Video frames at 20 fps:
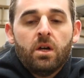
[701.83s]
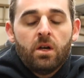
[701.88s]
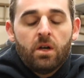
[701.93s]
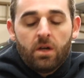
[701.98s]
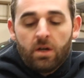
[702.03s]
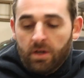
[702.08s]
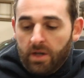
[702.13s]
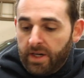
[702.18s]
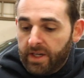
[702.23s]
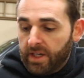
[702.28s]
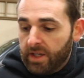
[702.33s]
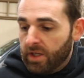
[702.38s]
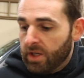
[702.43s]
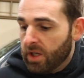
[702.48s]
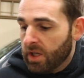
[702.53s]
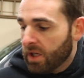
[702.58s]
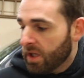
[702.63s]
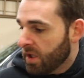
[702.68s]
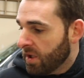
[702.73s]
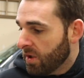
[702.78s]
Alrighty,
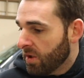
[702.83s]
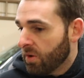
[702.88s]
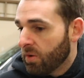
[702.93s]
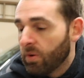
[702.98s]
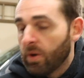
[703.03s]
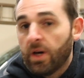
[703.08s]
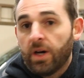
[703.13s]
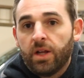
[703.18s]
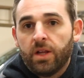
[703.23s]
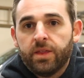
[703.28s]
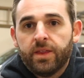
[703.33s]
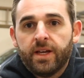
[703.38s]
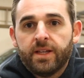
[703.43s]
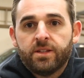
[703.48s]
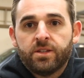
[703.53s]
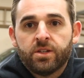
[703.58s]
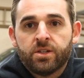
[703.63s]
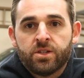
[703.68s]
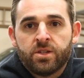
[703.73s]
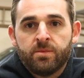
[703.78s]
well
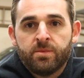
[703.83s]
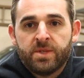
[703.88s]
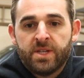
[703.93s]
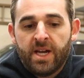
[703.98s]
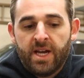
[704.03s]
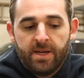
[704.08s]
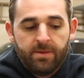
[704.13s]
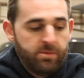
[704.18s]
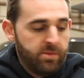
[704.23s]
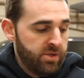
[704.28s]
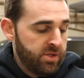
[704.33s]
that took some time.